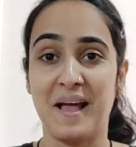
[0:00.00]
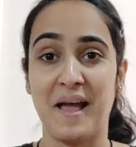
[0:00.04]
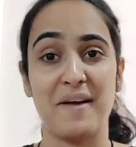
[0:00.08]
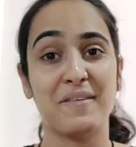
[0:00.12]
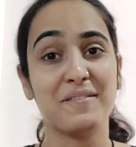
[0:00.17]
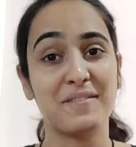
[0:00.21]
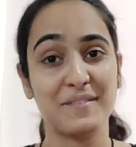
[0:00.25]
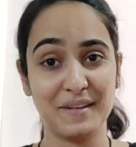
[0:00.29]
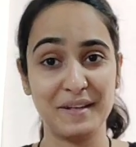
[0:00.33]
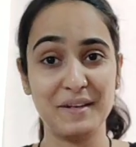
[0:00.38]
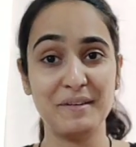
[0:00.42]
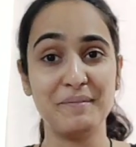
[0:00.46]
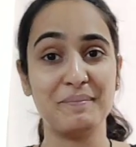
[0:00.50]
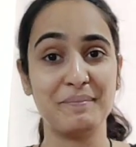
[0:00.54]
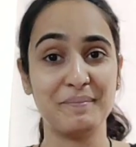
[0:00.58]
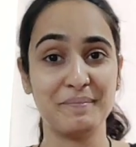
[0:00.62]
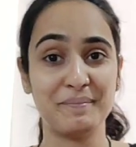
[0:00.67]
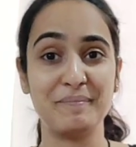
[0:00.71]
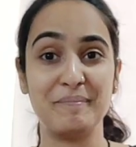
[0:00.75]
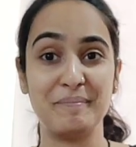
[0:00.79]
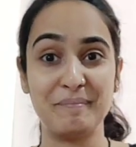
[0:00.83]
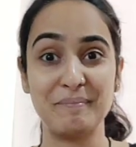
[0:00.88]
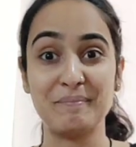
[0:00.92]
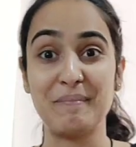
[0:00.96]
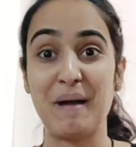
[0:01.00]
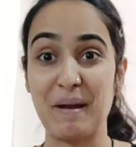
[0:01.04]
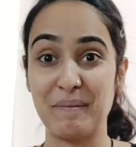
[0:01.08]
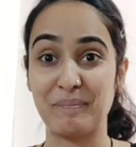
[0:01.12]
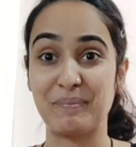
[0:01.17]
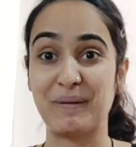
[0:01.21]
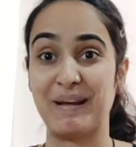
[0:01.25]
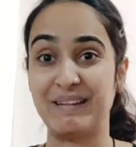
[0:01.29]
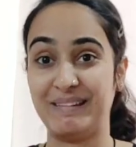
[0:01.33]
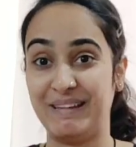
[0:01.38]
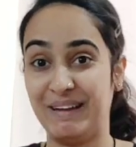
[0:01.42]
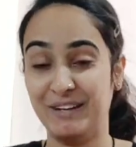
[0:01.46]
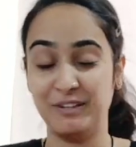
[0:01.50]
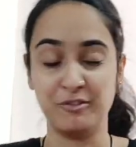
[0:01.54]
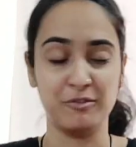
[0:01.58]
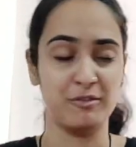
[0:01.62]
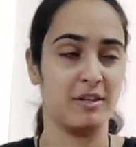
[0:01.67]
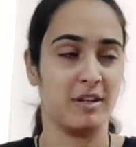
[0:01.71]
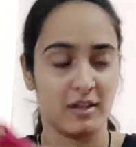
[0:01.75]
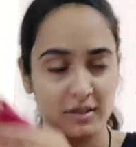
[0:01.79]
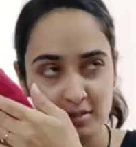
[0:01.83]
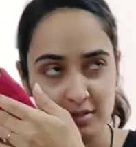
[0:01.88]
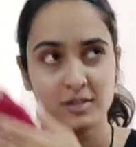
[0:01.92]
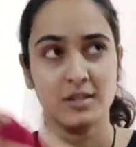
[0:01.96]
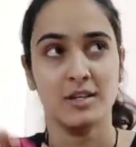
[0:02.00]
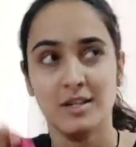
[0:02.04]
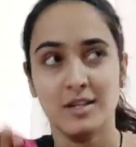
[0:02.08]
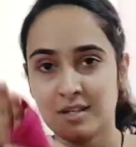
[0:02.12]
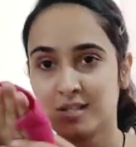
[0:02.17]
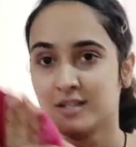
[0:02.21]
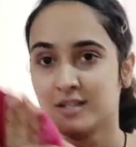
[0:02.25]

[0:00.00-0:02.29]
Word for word: I've seen my product like